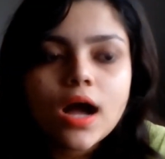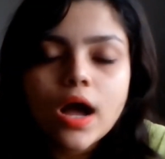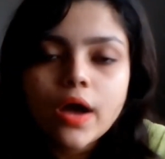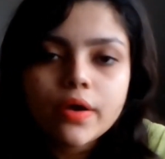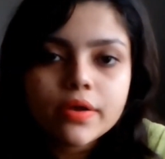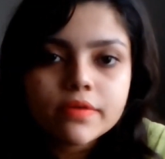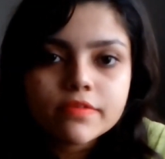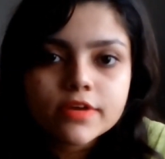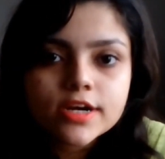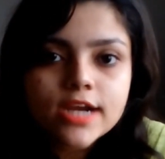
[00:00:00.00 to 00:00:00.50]

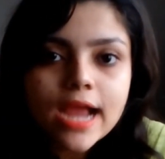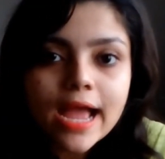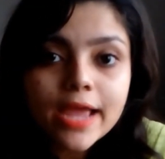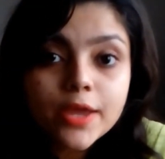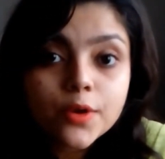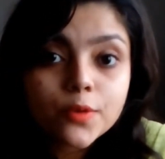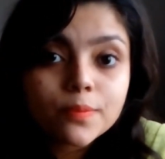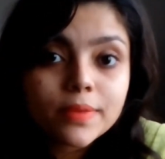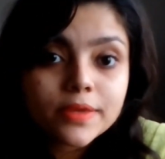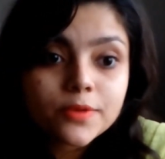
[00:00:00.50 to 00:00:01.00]
However,
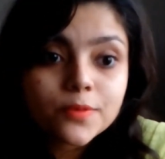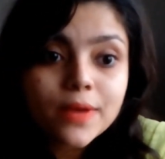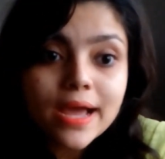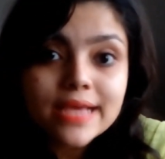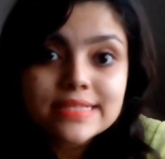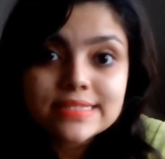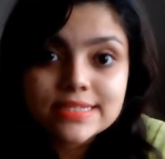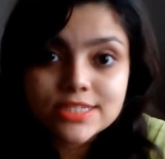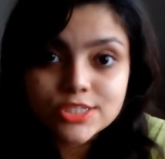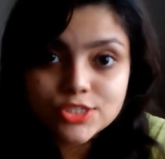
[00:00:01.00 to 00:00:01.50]
I hope that you
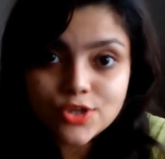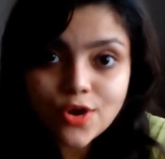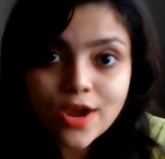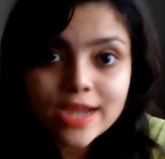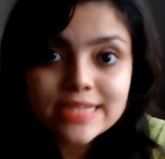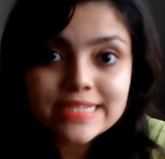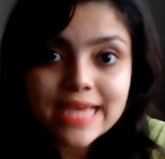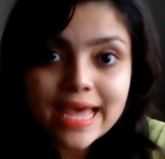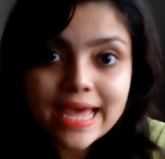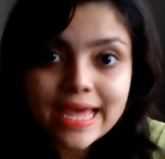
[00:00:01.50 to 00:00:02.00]
guys
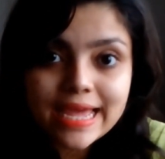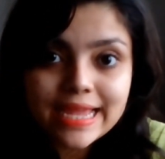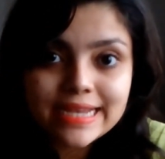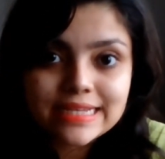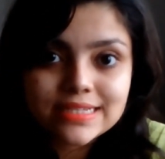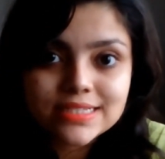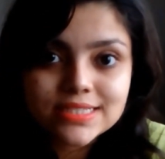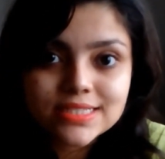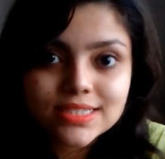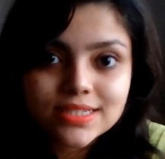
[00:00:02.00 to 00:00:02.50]
enjoyed
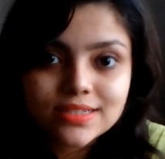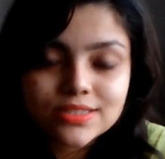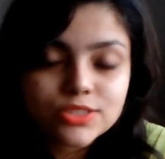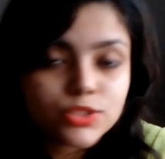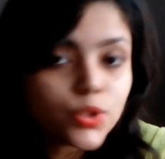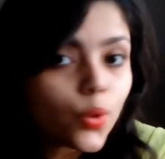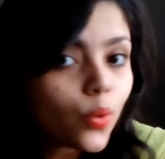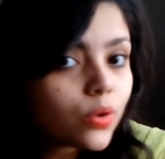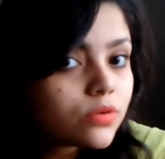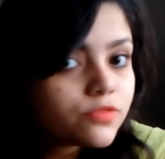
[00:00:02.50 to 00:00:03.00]
and
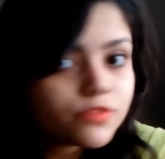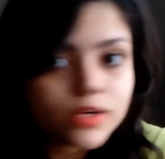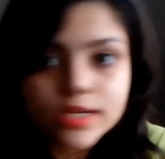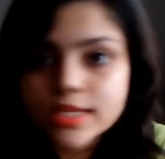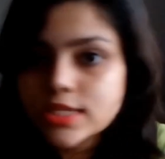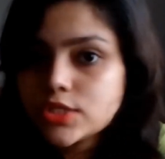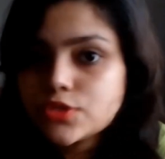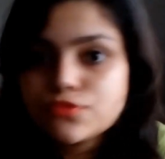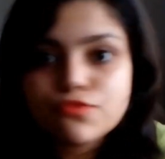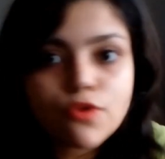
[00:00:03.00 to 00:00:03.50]
don't
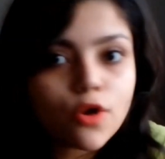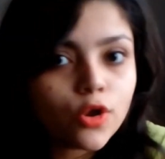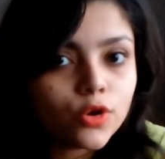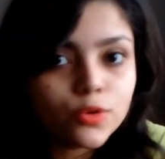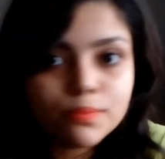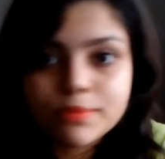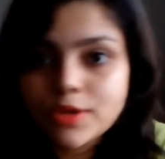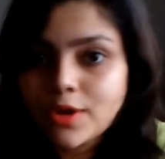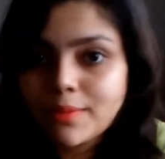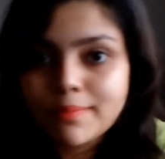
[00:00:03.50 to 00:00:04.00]
forget to
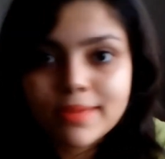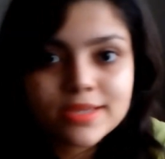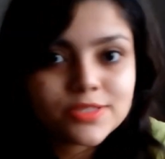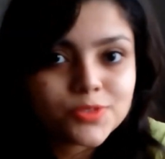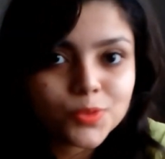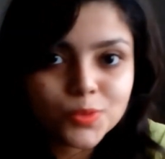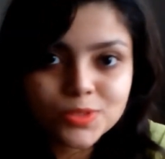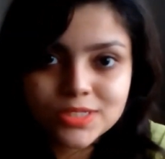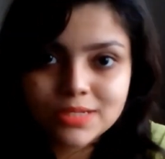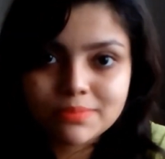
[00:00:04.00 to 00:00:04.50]
follow me on my
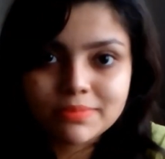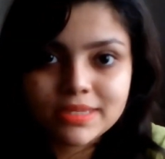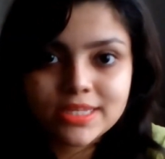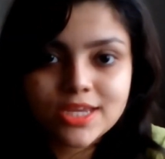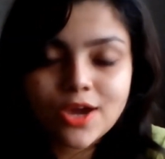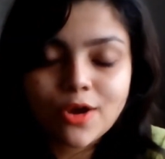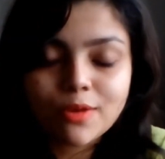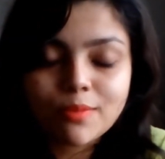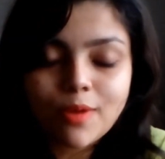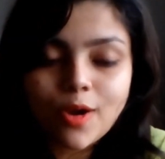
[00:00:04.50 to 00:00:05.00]
social
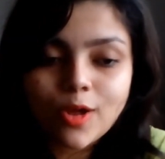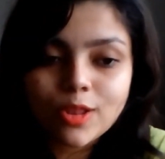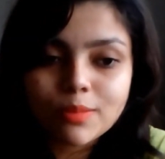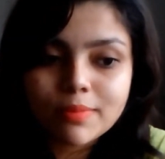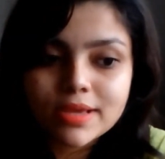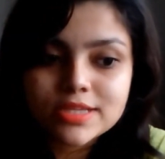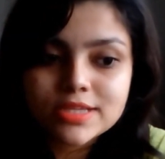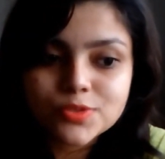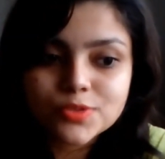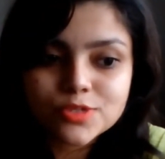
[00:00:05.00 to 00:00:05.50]
media, on
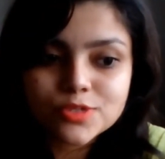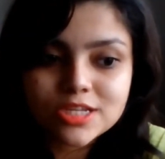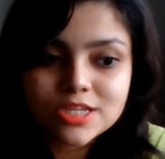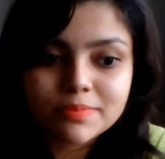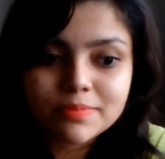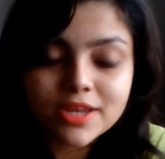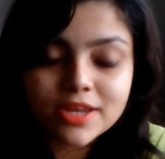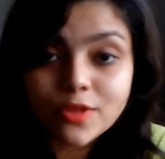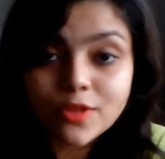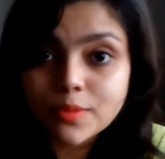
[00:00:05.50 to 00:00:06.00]
all my
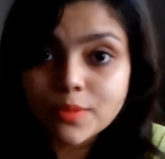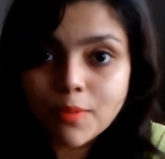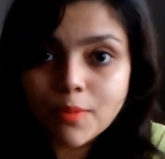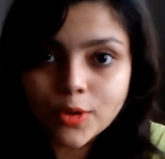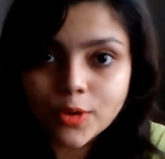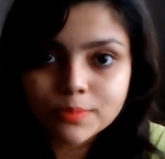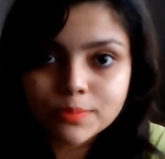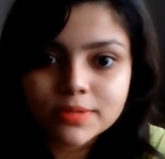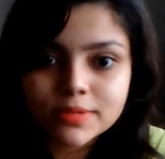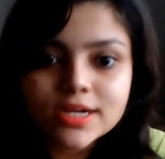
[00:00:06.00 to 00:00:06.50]
social media on the
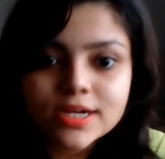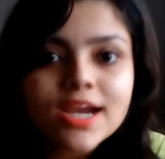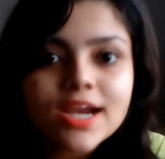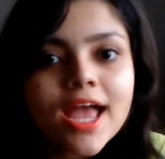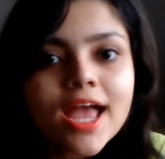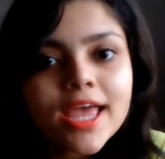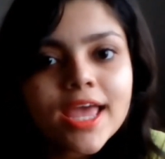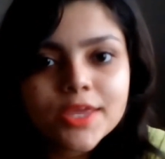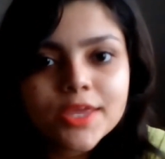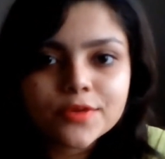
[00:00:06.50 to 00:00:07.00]
bottom there.
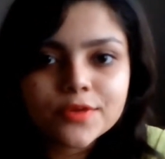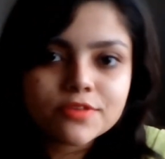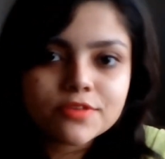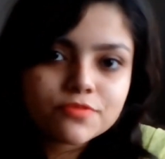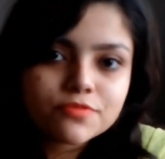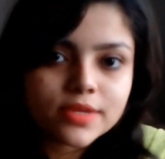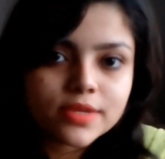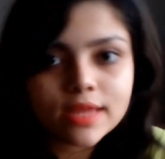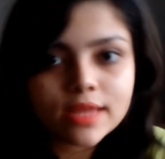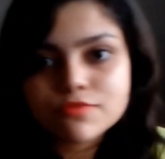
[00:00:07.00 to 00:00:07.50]
You
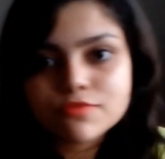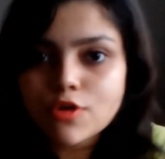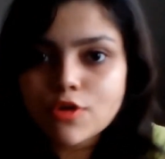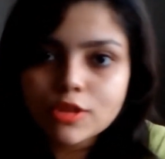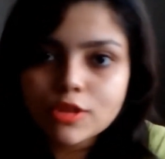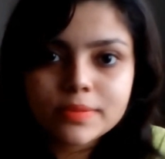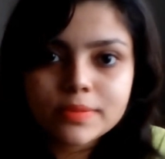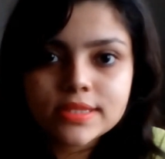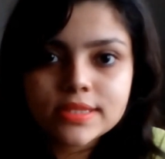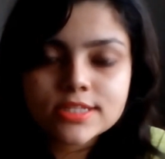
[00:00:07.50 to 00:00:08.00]
can
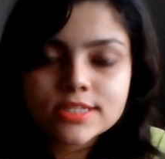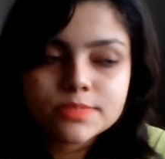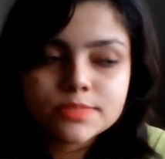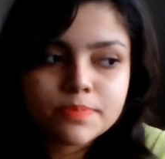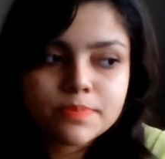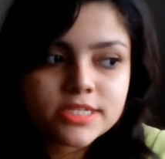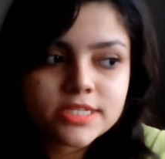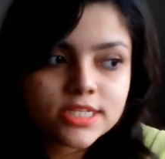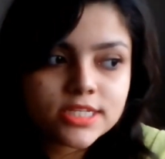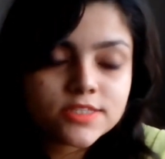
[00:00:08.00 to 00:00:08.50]
follow me there,
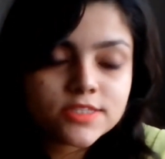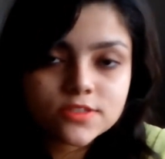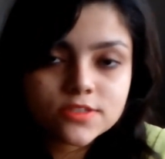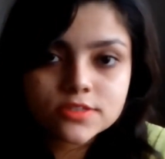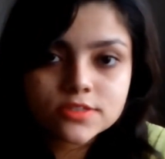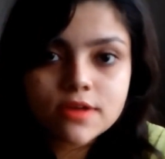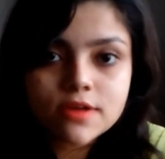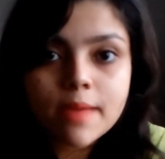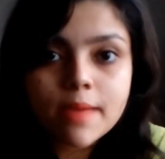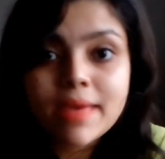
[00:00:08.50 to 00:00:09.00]
especially
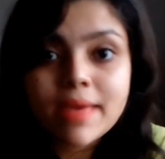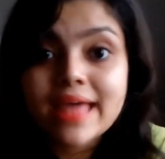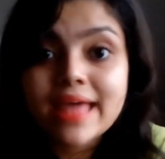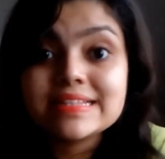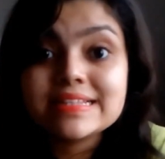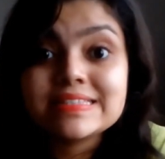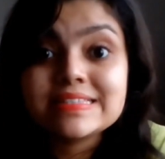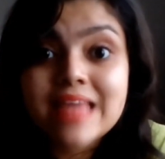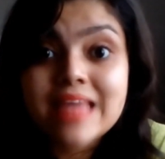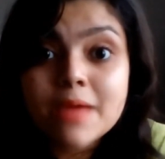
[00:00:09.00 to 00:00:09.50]
Instagram
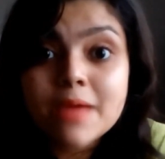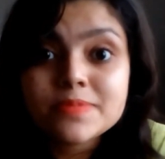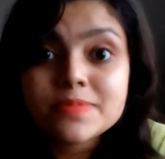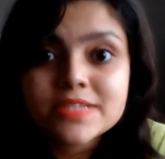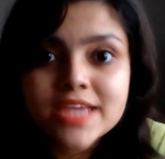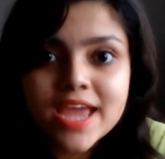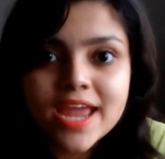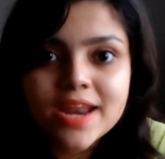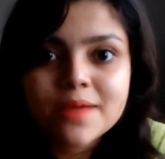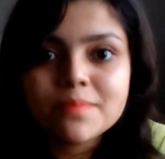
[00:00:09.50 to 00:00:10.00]
and
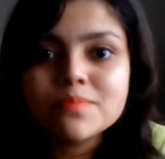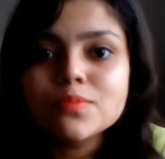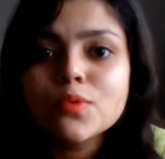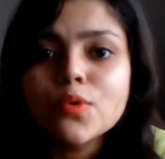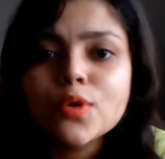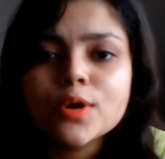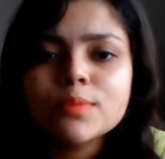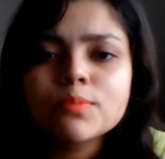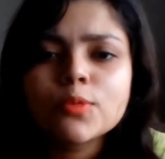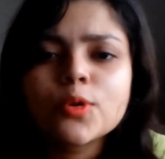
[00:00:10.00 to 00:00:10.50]
Snapchat. I'm
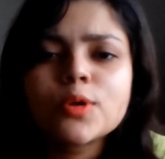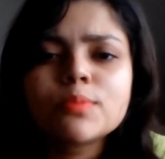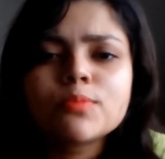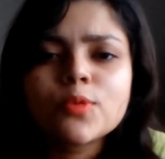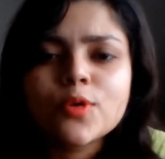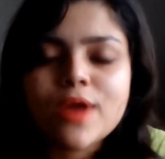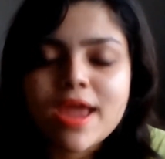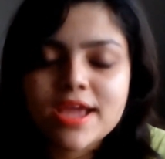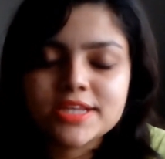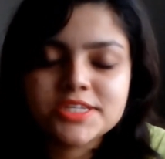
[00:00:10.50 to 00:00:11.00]

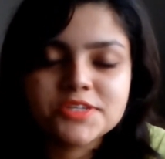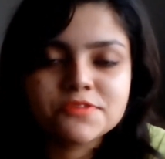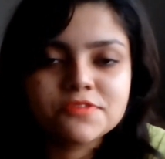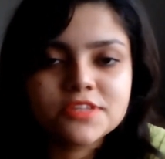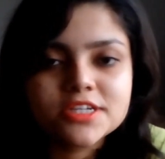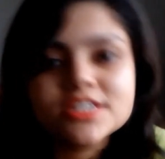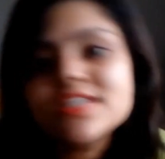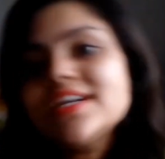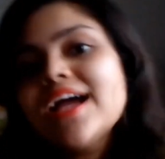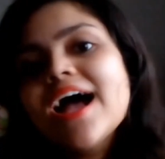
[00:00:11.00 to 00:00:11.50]
more
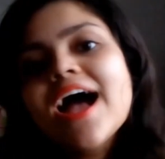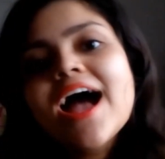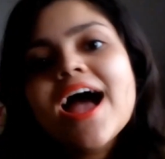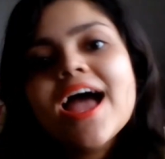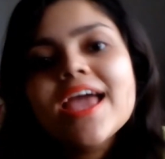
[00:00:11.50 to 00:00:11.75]
active there.